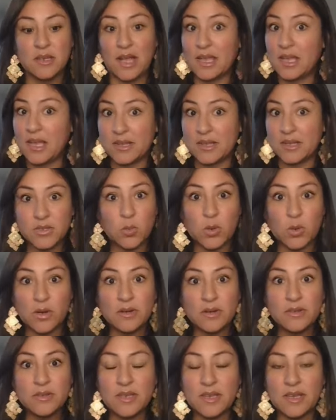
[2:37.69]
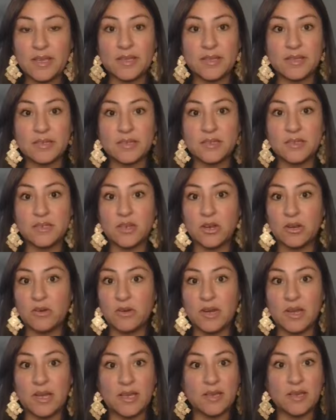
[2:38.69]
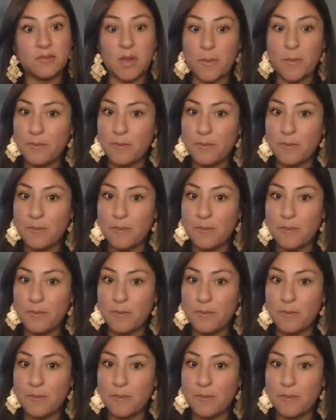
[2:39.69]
I got to work and her and I